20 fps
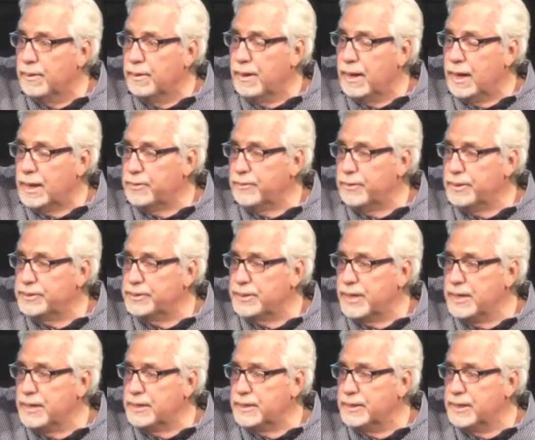How do I
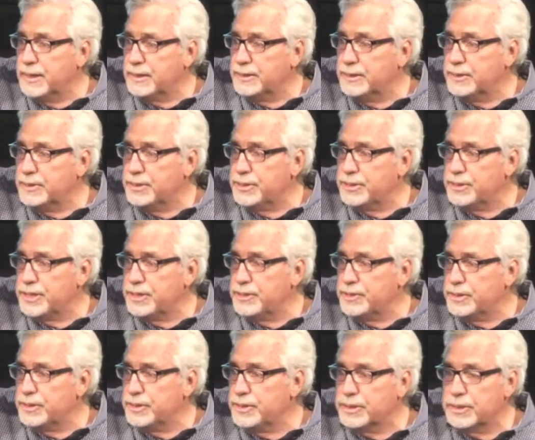stay connected to
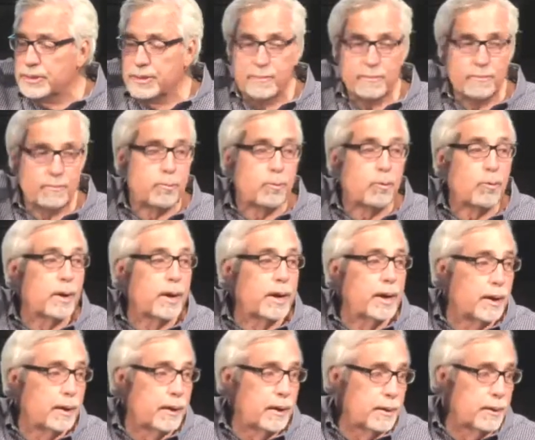Jesus?
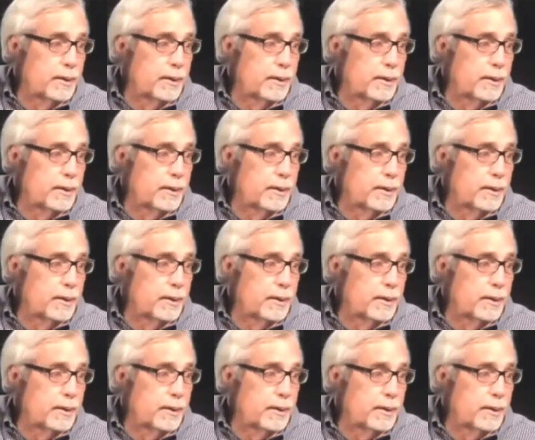Prayer.